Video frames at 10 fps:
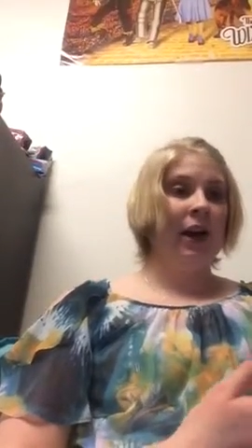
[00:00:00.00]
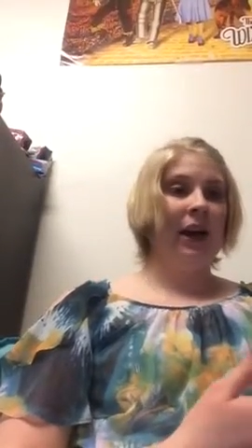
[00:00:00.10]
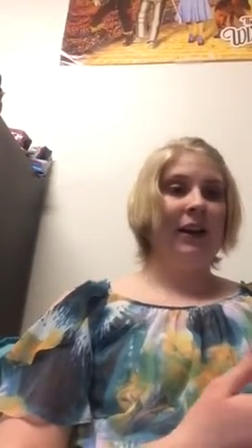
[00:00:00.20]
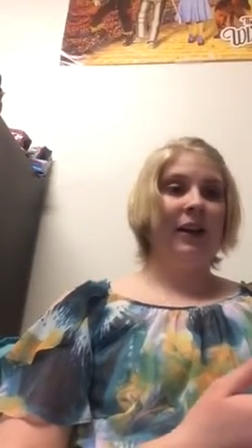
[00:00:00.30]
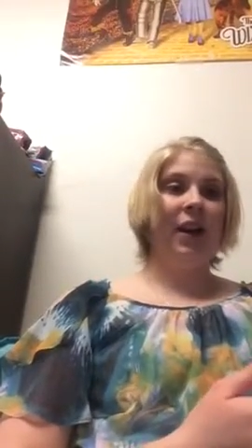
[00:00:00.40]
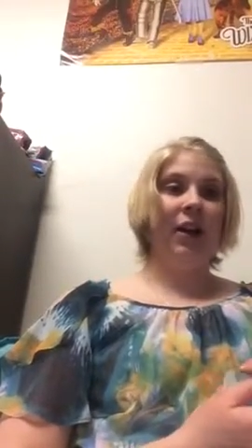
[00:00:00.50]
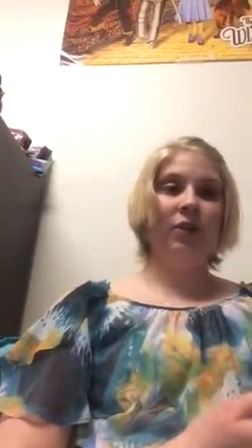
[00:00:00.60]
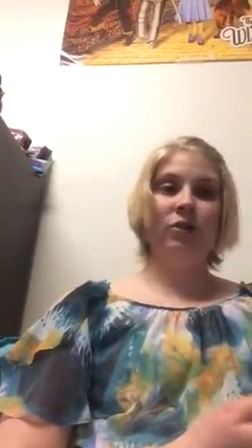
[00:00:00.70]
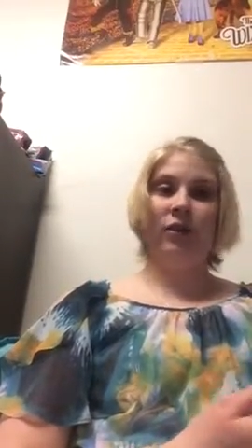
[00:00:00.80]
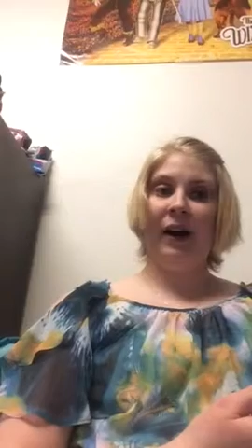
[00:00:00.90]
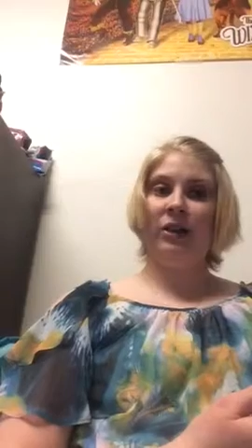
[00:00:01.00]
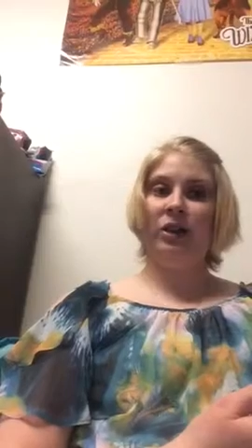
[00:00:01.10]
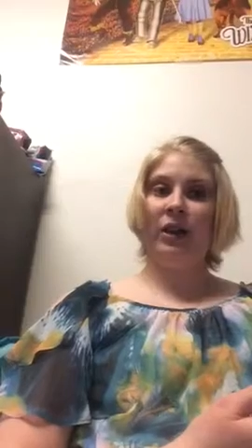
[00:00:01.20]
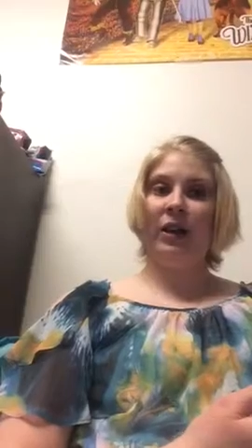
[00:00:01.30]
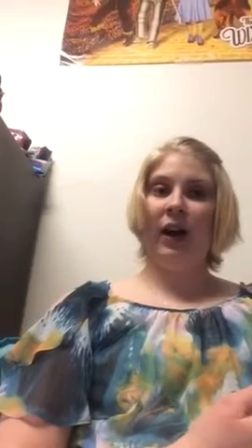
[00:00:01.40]
Another
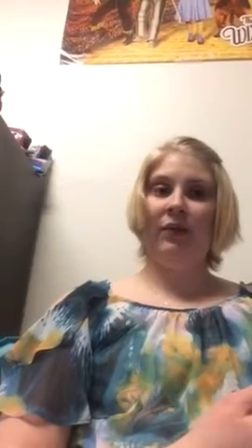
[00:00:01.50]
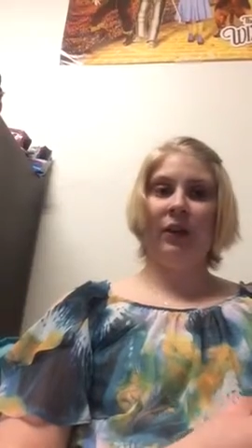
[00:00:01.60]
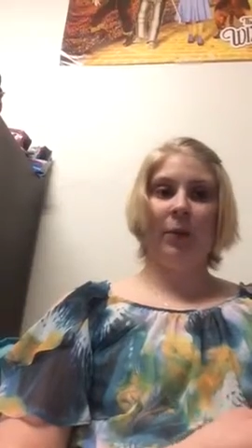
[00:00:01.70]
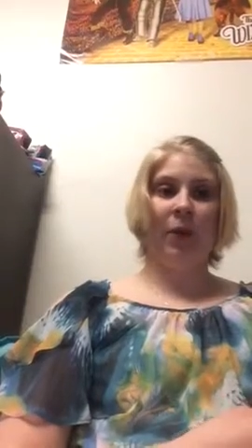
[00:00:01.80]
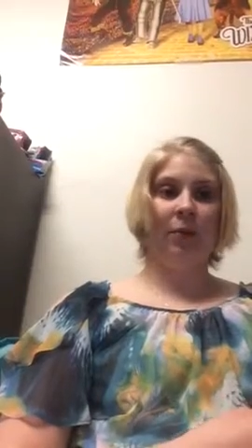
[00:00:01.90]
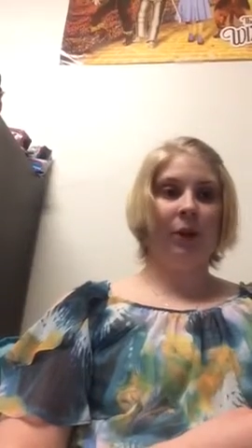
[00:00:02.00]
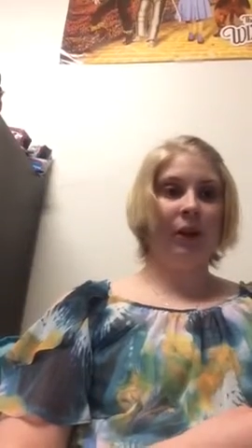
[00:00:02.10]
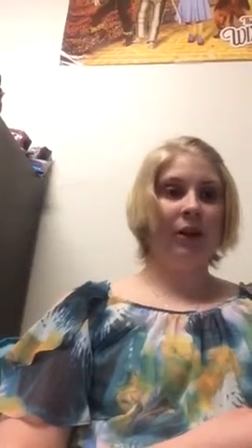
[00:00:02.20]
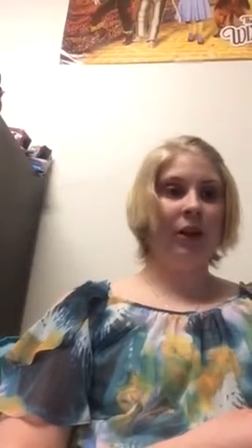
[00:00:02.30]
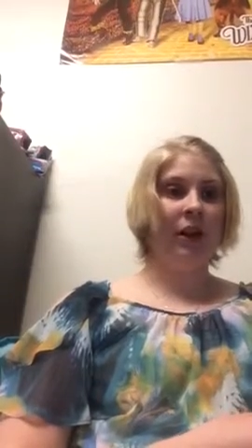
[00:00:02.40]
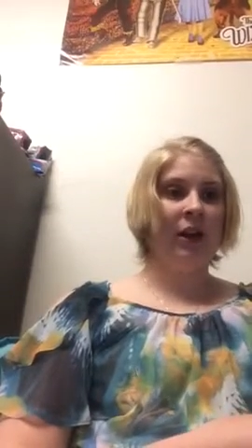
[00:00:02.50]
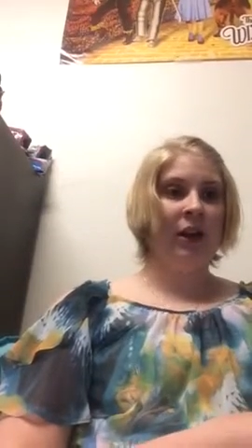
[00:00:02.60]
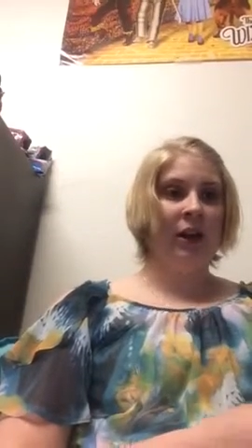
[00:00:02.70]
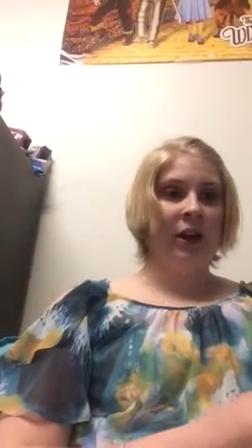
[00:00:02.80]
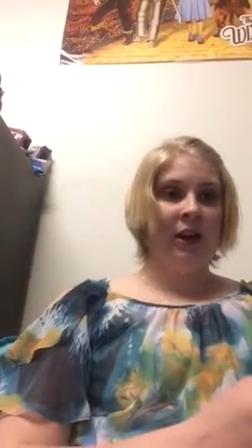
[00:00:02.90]
strategy I've come up with
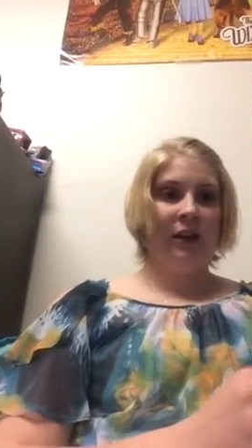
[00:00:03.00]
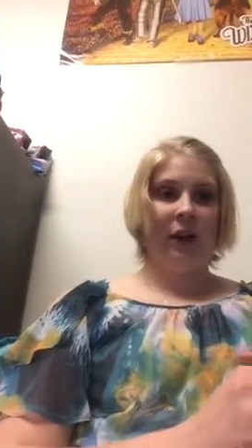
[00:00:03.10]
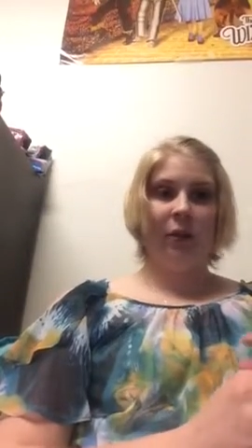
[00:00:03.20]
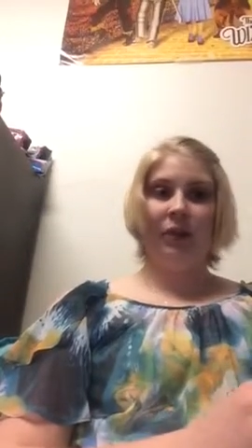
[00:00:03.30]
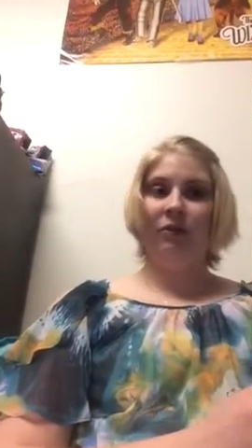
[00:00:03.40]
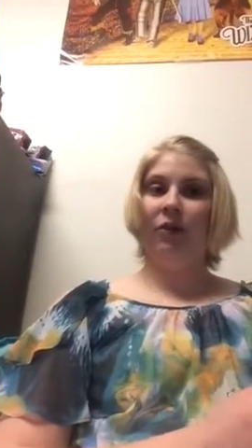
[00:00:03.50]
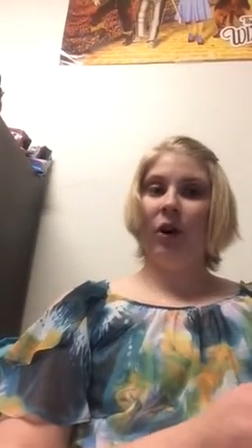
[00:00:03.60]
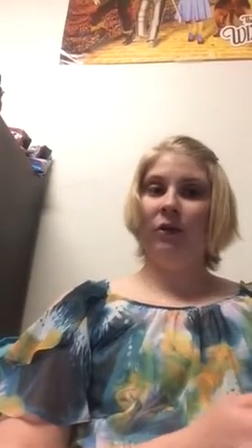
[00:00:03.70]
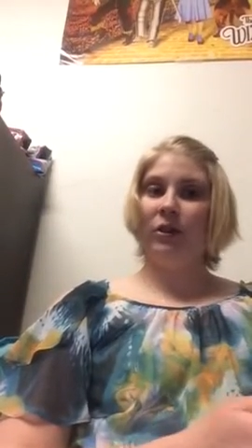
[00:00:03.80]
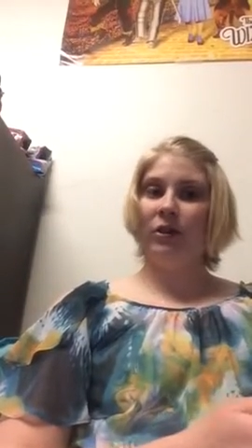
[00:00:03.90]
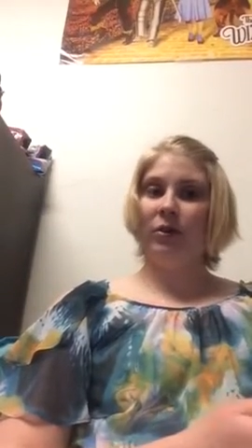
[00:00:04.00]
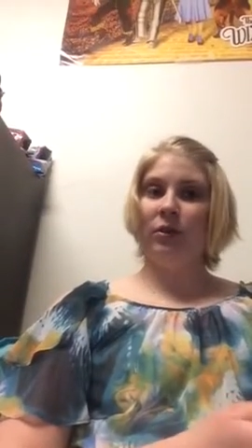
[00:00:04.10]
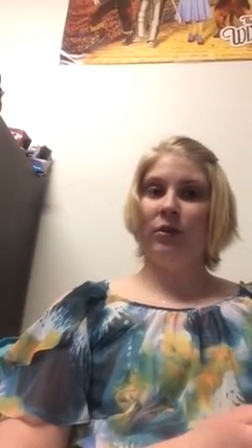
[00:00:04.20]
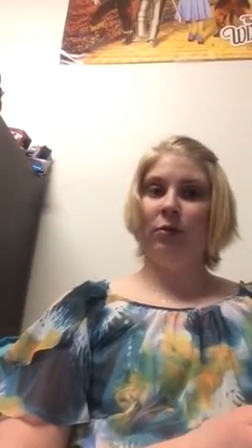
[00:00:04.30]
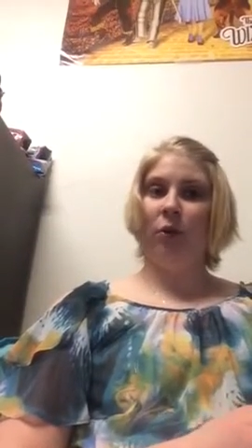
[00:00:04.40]
that would involve the
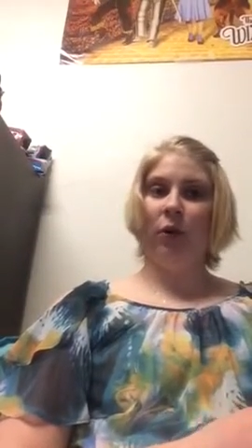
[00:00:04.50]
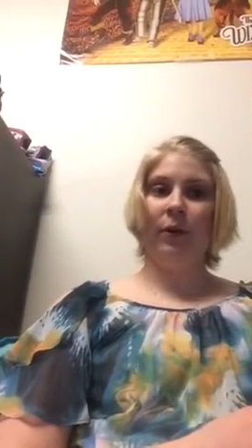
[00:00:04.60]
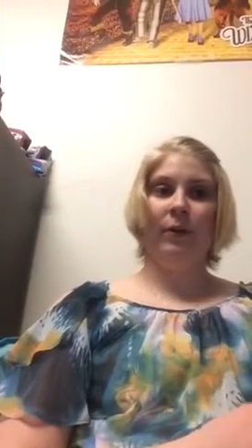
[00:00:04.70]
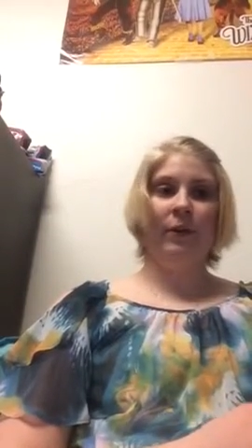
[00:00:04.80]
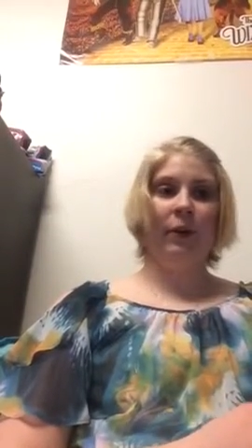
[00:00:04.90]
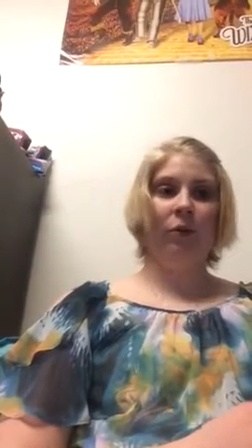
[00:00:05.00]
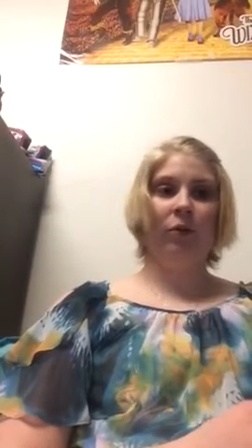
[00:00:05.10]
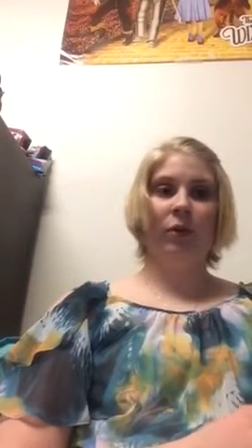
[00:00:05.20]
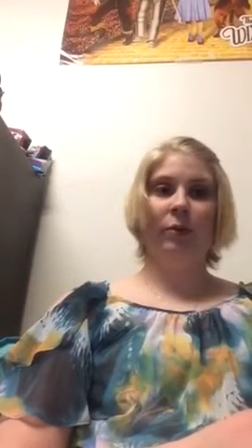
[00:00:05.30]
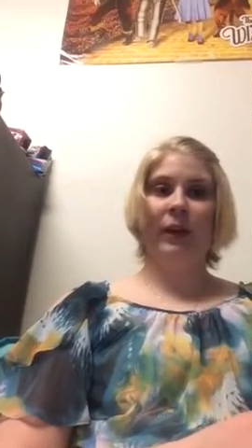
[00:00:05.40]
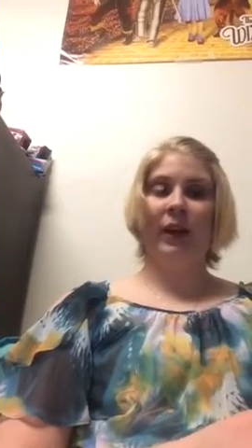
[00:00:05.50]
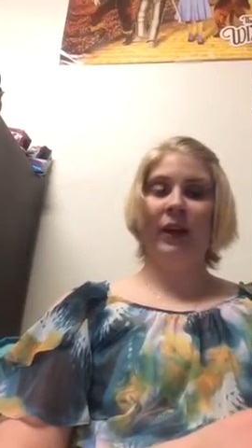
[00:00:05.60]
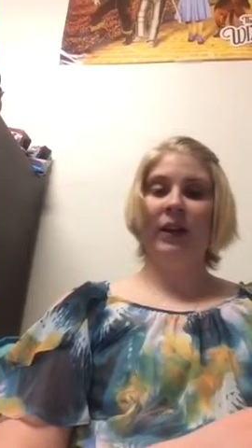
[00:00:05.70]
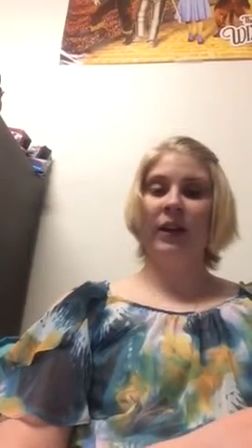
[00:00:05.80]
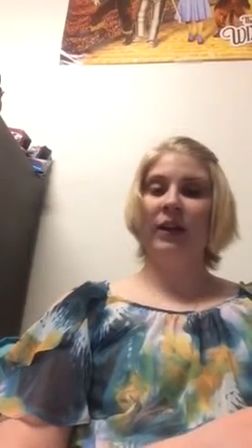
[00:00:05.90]
students more would
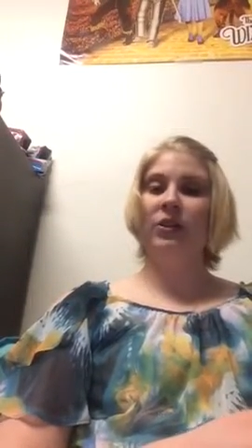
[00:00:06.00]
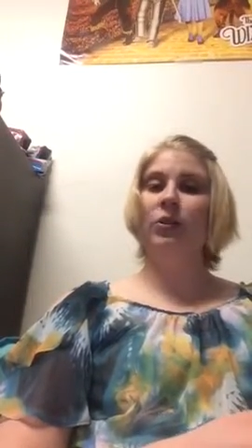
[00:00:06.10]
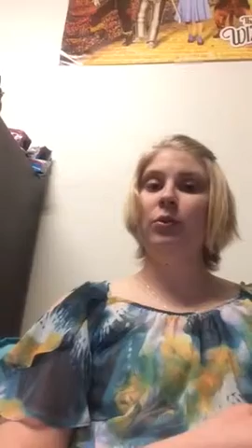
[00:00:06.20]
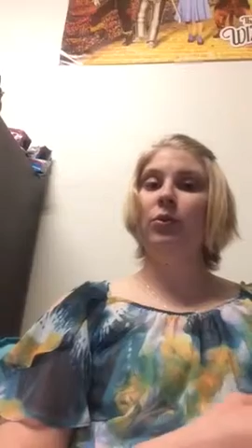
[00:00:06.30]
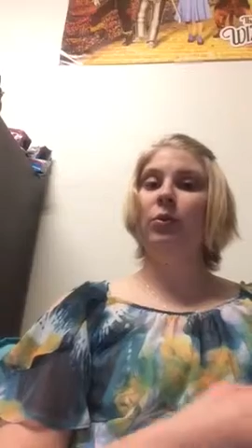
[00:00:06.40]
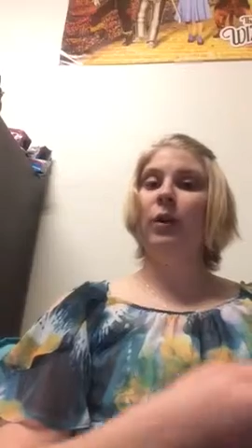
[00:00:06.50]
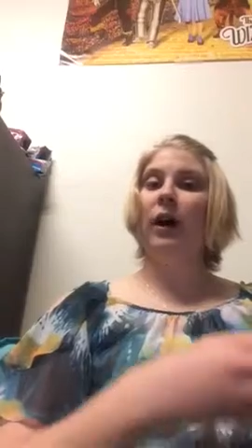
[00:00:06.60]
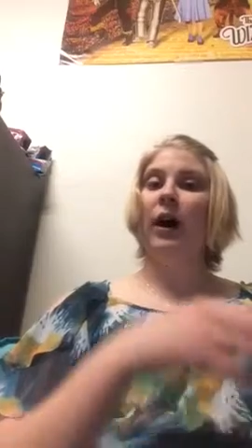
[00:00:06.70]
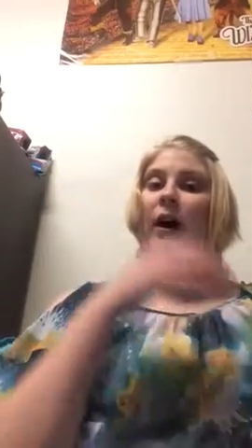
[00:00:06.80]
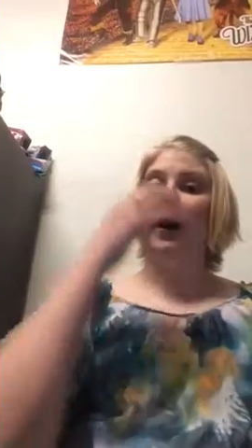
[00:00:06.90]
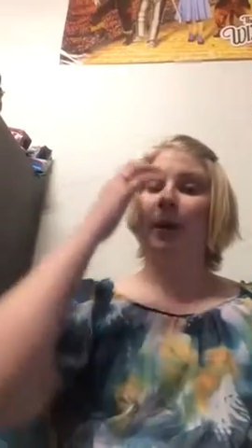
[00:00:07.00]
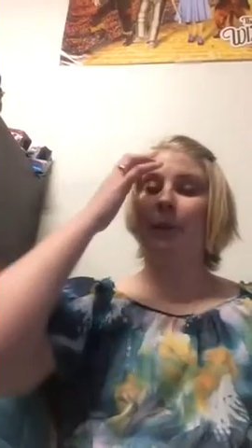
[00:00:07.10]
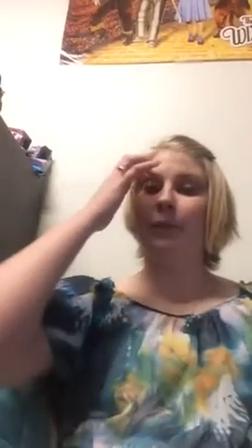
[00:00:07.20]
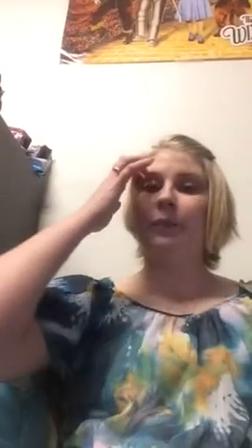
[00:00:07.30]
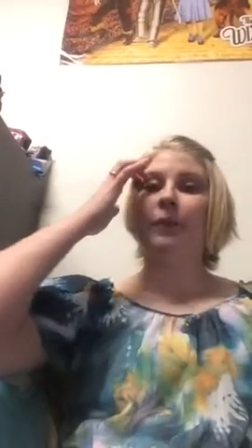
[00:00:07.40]
be to,
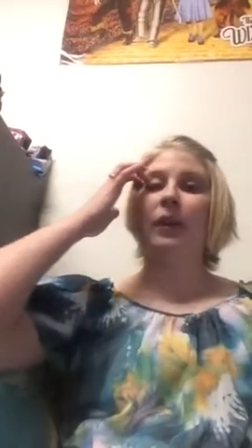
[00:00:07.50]
in